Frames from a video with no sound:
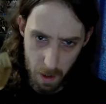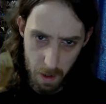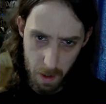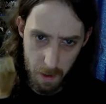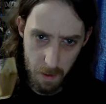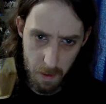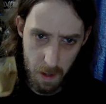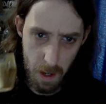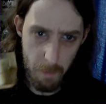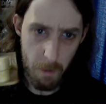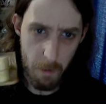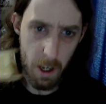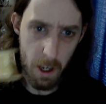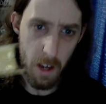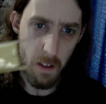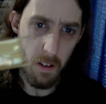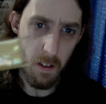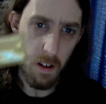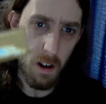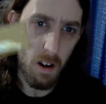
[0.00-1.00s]
tape
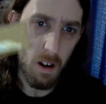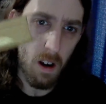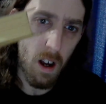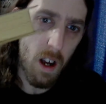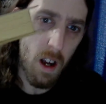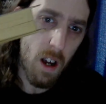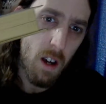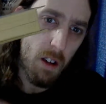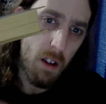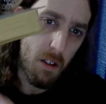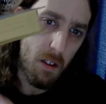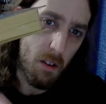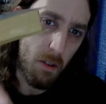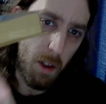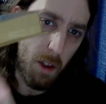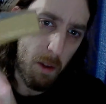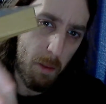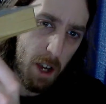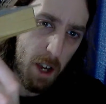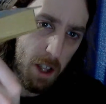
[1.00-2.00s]
case here. So
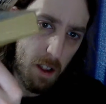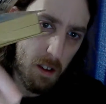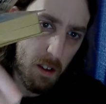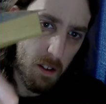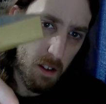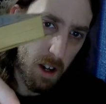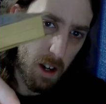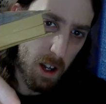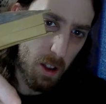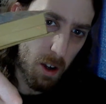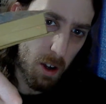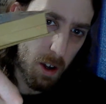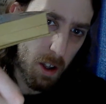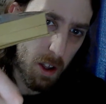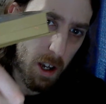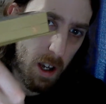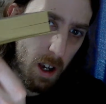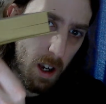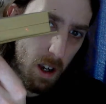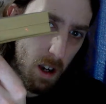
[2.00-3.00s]
they made the side look
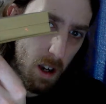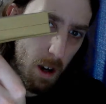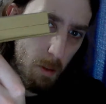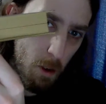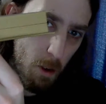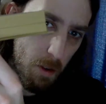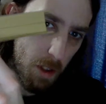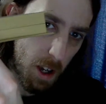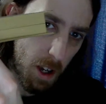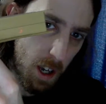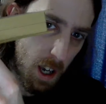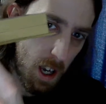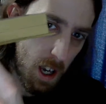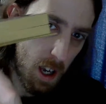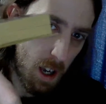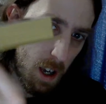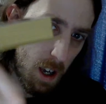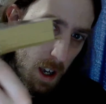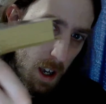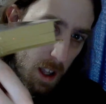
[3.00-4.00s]
like a cupboard. The
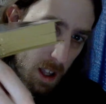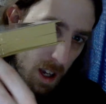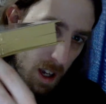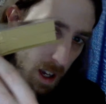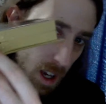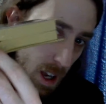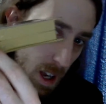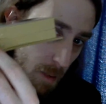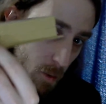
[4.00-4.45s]
key that came